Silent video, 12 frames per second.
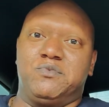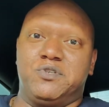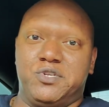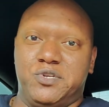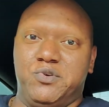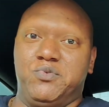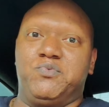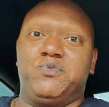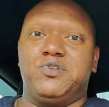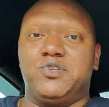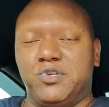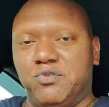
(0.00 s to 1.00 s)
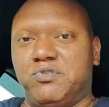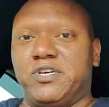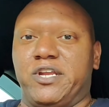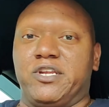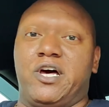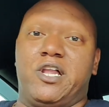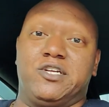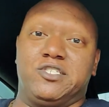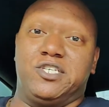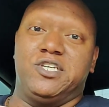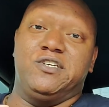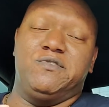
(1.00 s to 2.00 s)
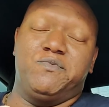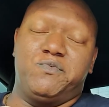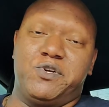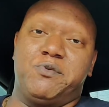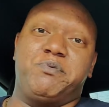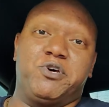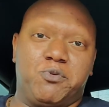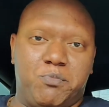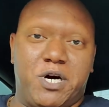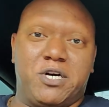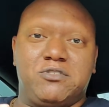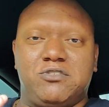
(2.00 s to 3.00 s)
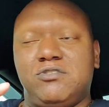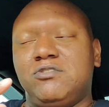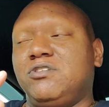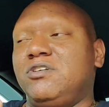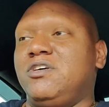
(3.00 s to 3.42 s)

the new technology with the pedal box.